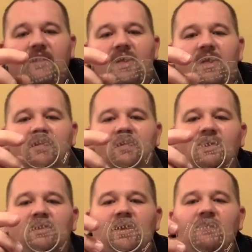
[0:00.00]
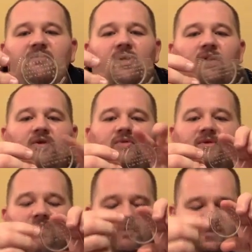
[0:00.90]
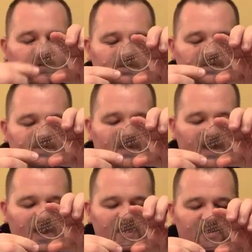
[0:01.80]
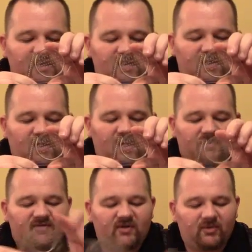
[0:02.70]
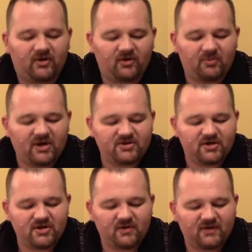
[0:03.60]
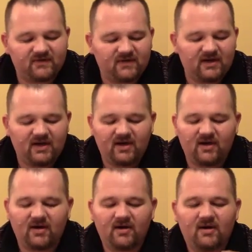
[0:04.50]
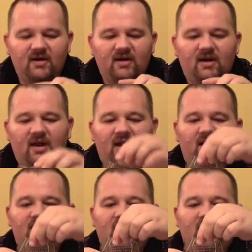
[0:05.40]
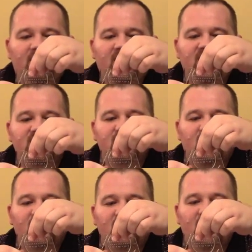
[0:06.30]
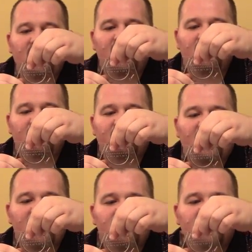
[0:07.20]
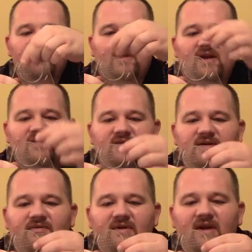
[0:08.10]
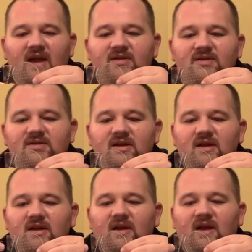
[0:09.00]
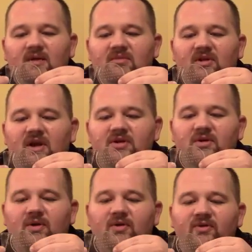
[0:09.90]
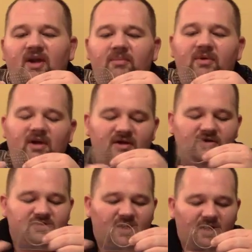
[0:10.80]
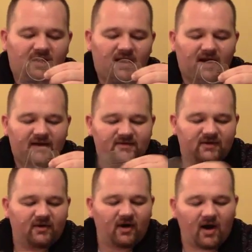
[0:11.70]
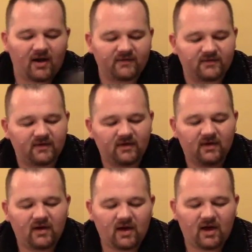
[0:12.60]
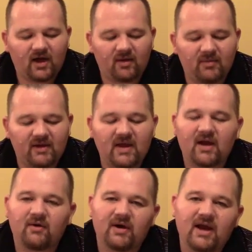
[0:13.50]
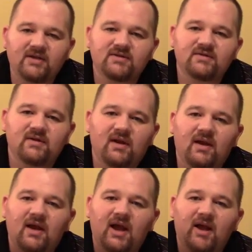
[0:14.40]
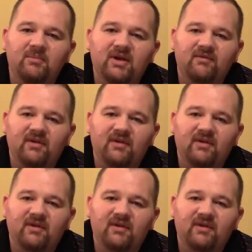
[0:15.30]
and line up the holes with the holes along the side, similar to the picture you can see here. And based on the angle of that, you can set it to different gauges. You line your holes up and you draw lines across, and that creates how big of a